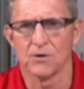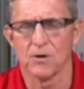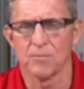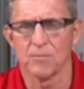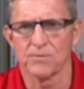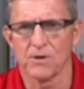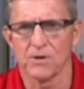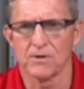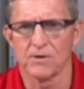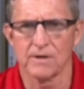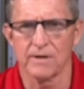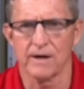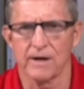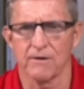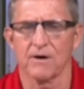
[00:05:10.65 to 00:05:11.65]
during
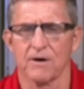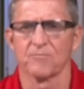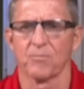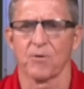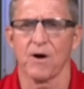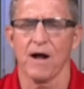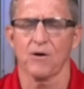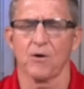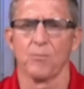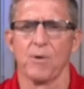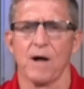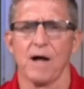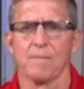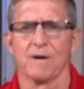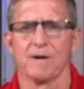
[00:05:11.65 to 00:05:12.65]
the era of Barack
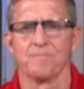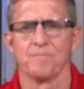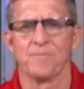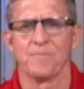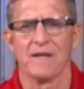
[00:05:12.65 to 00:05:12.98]
Obama,